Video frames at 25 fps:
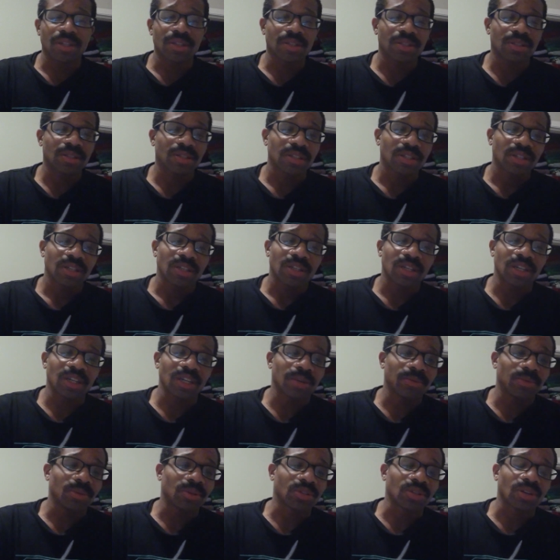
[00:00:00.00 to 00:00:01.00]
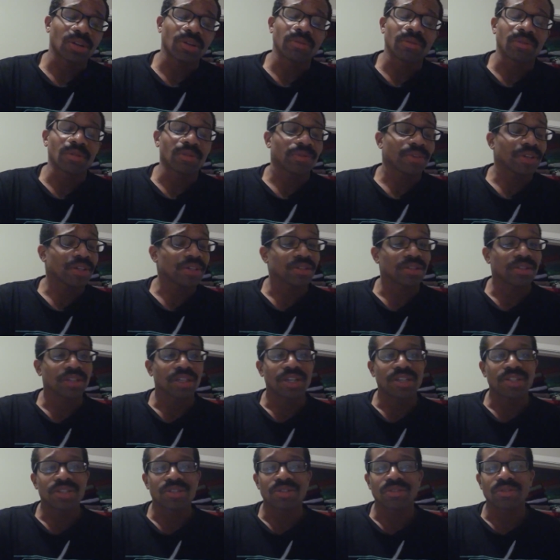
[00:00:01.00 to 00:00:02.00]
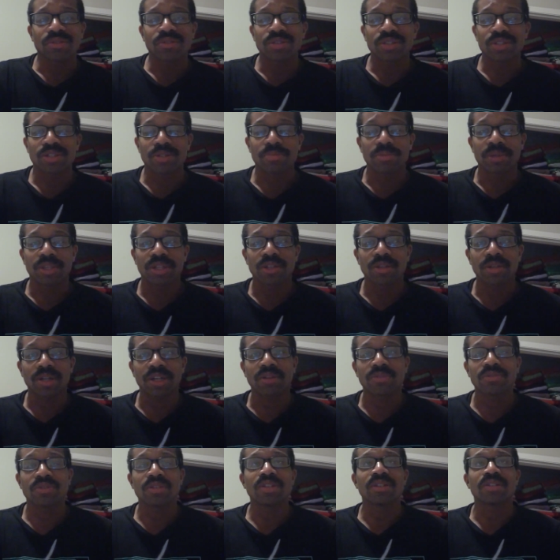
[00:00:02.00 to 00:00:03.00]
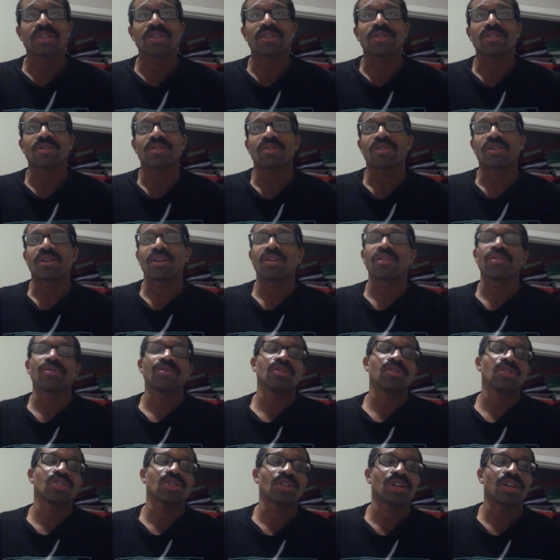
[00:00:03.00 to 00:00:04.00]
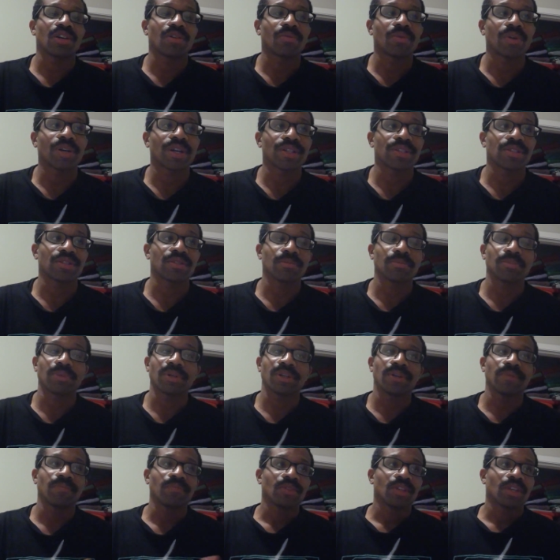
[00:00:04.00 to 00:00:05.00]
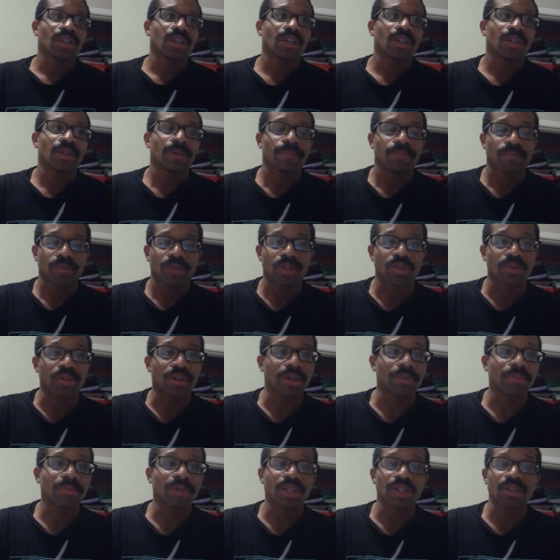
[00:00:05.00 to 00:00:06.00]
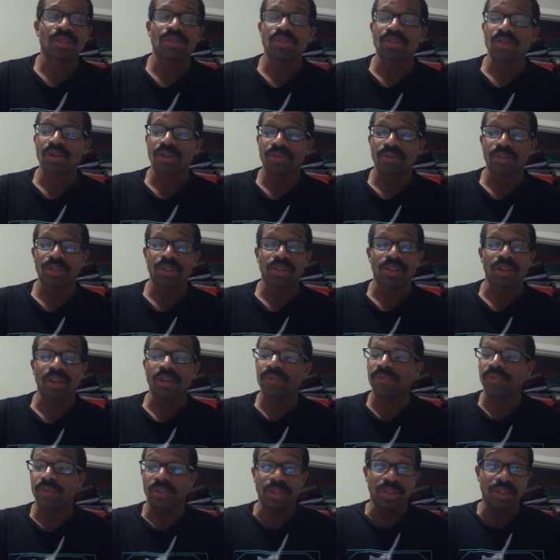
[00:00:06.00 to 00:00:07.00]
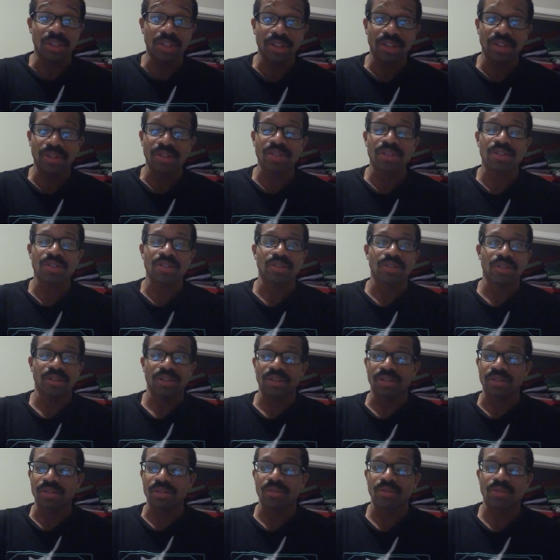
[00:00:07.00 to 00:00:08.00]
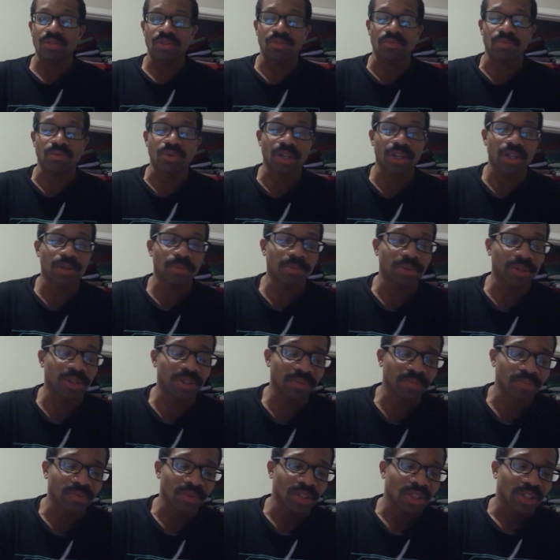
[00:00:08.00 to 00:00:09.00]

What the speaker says: it got to be a thorough investigation on this, man. I don't think this is all on Deshaun Watson. But, hey, you know, I'm not condoning it. If he did this, you know, it's right. But